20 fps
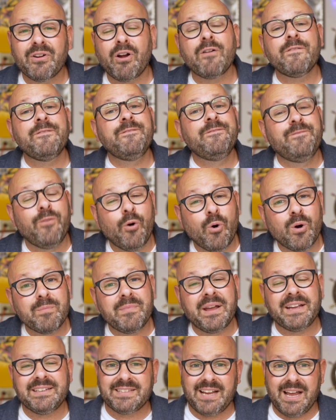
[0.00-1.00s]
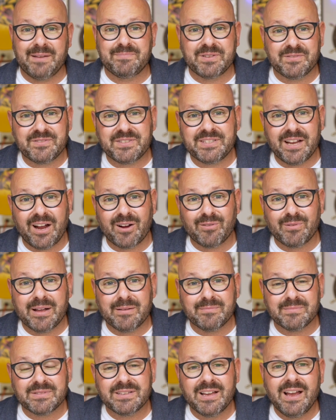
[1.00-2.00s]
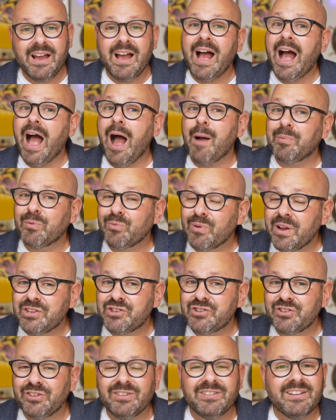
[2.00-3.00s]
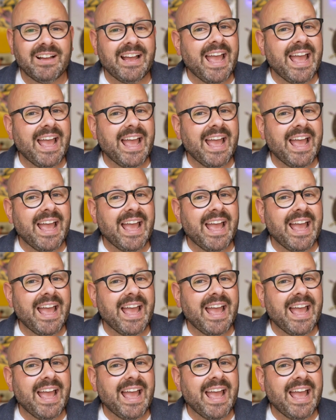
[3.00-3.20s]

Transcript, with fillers: there are four main types of CRMs operational,